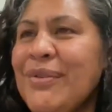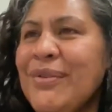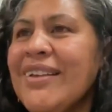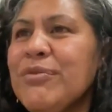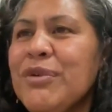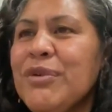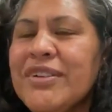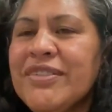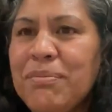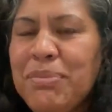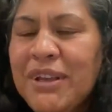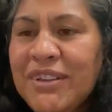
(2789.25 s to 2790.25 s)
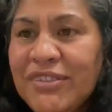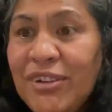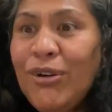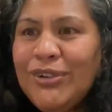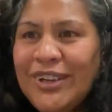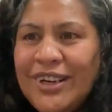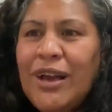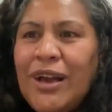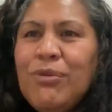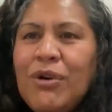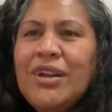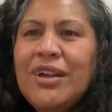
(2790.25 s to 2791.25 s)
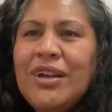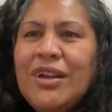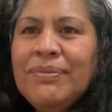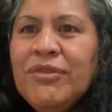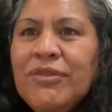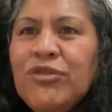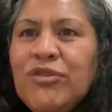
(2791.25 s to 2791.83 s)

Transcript: we ask what is the biggest hole in our waka?